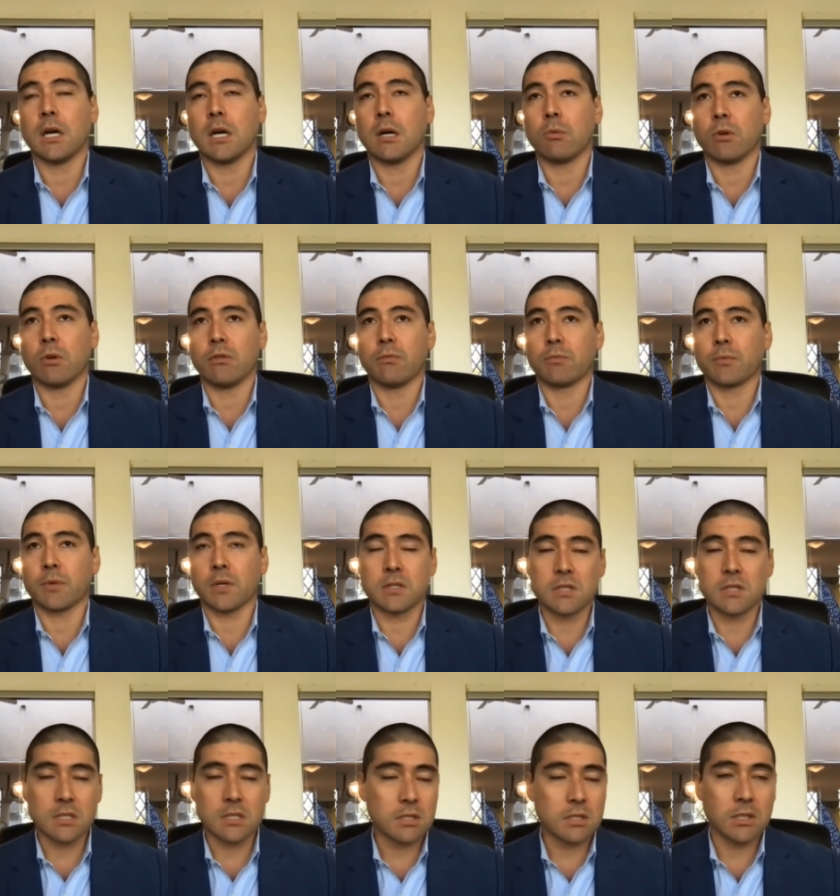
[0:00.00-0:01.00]
We've
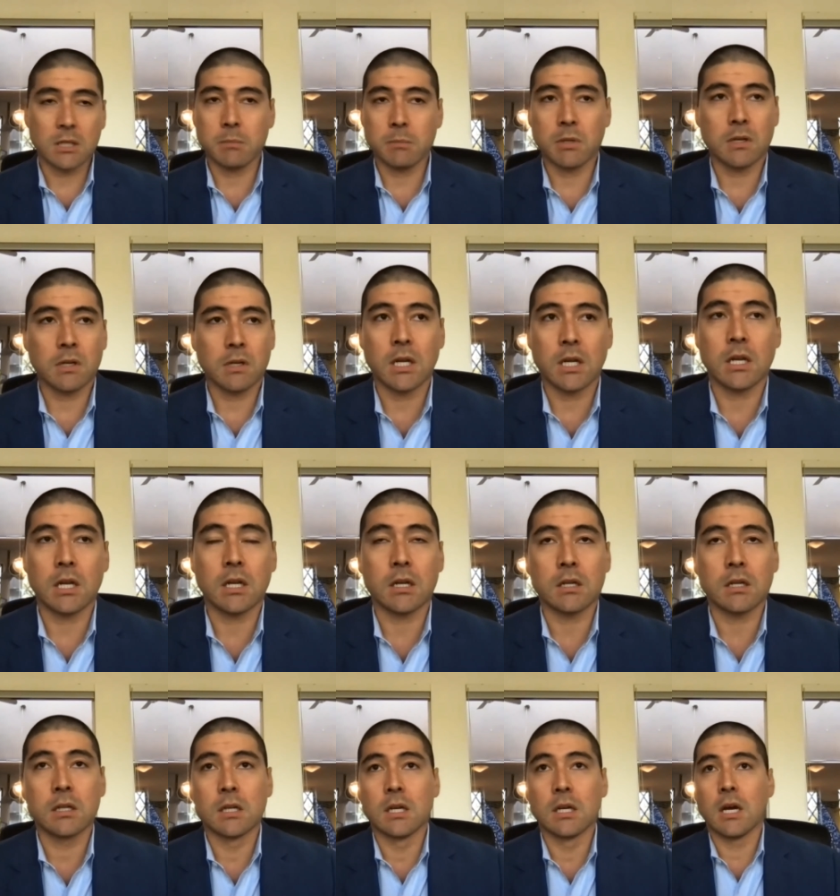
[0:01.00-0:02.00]
consistently been
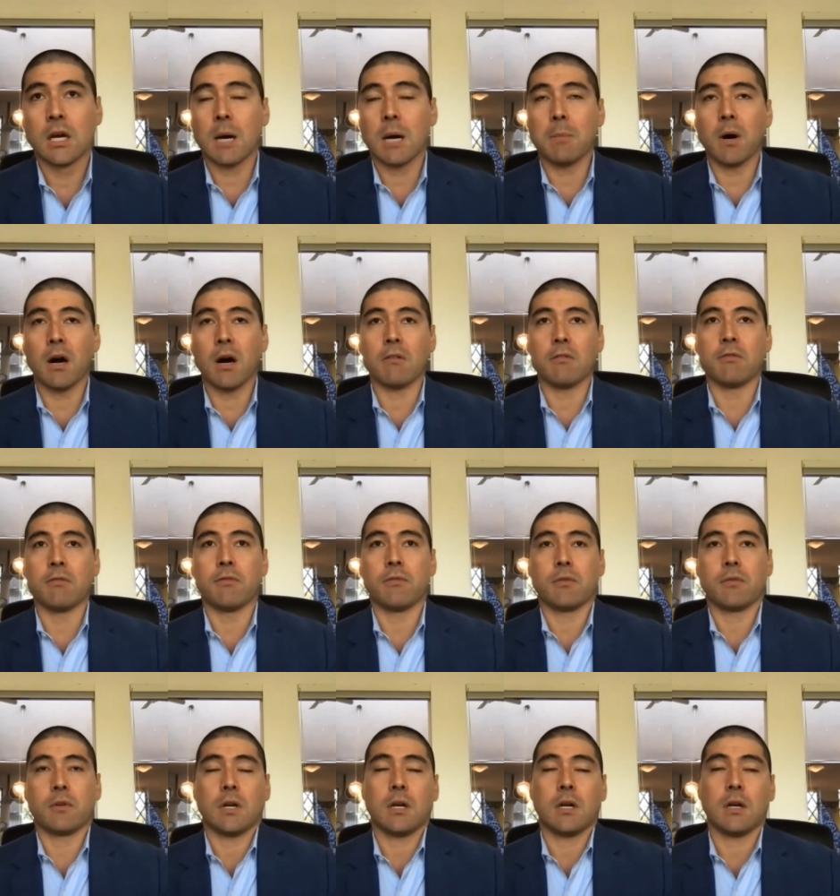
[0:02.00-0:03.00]
hitting above
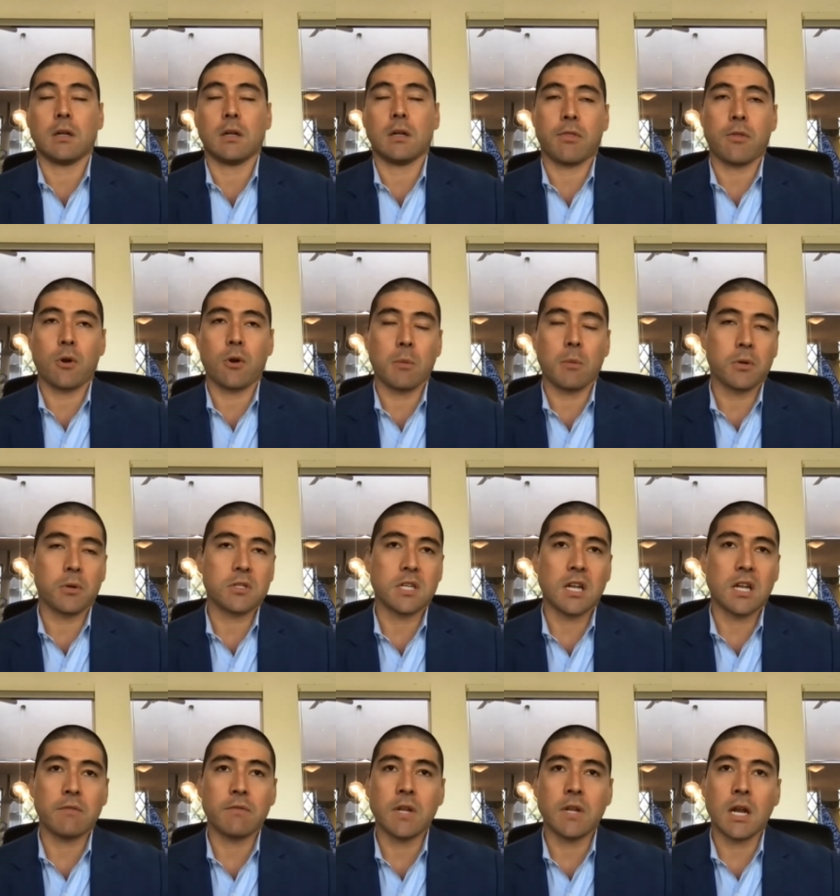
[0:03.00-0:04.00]

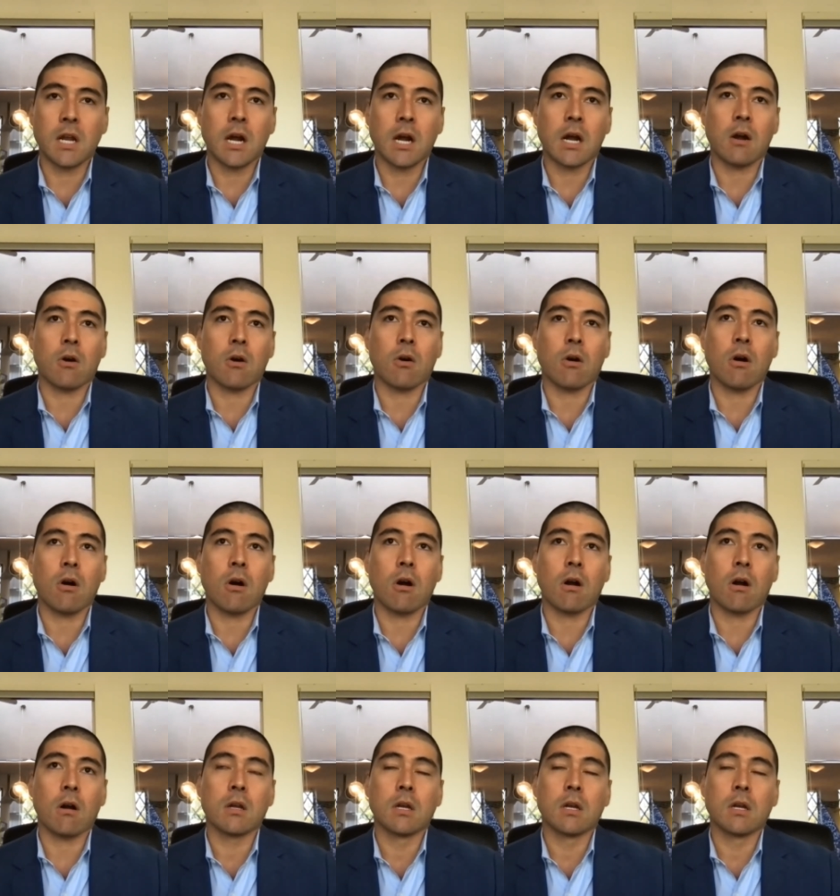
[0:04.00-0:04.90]
30% of net IRR.